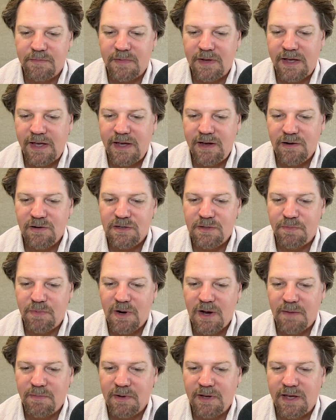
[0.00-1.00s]
here's
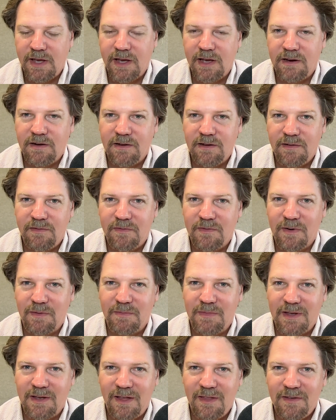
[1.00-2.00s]
propaganda from
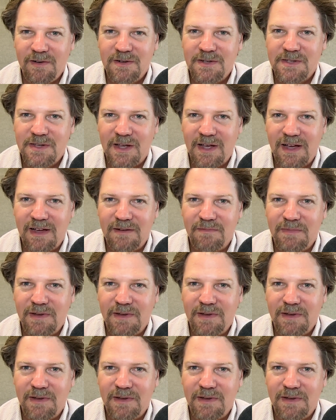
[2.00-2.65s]
the other side,